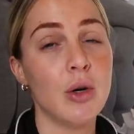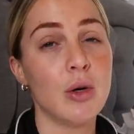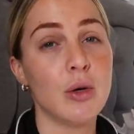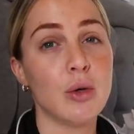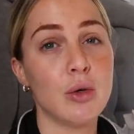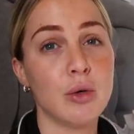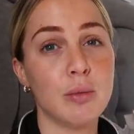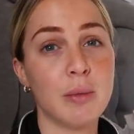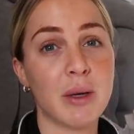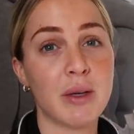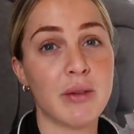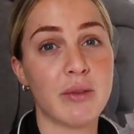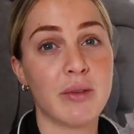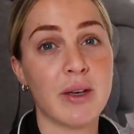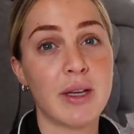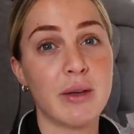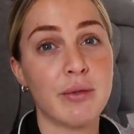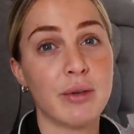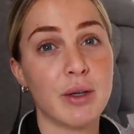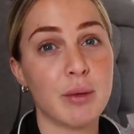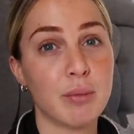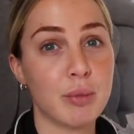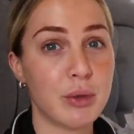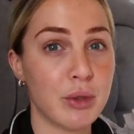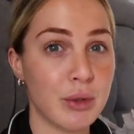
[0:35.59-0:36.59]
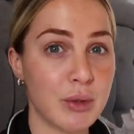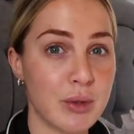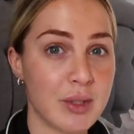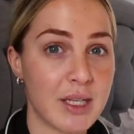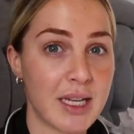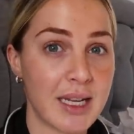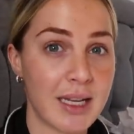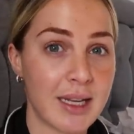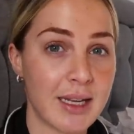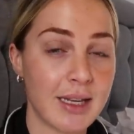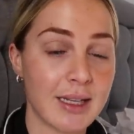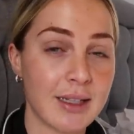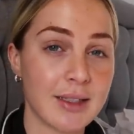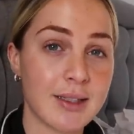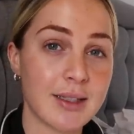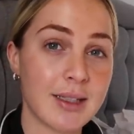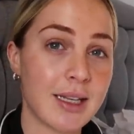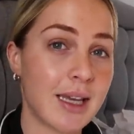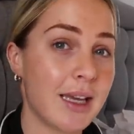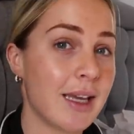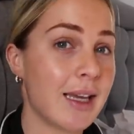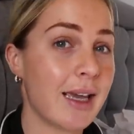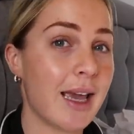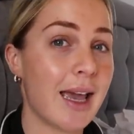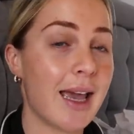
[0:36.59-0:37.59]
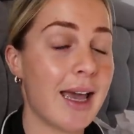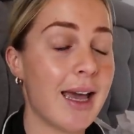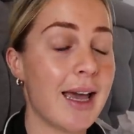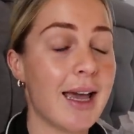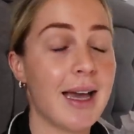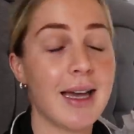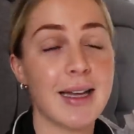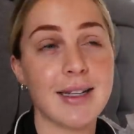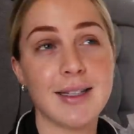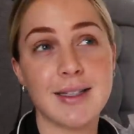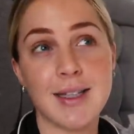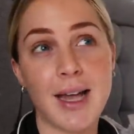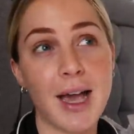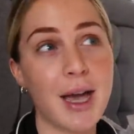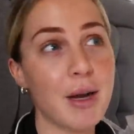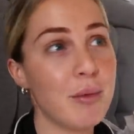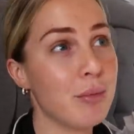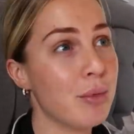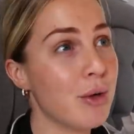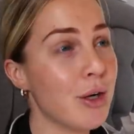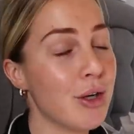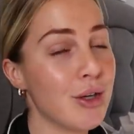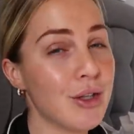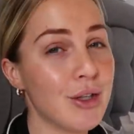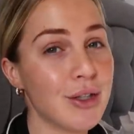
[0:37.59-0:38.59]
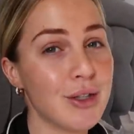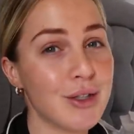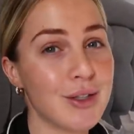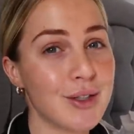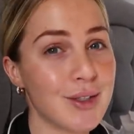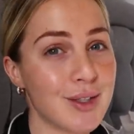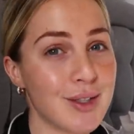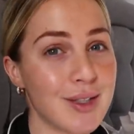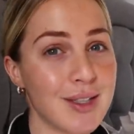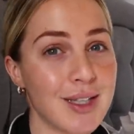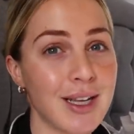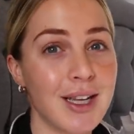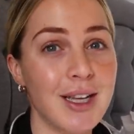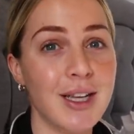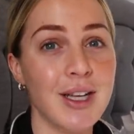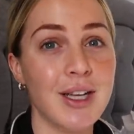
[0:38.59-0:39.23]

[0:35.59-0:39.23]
all my favourite beauty, skincare, tan products,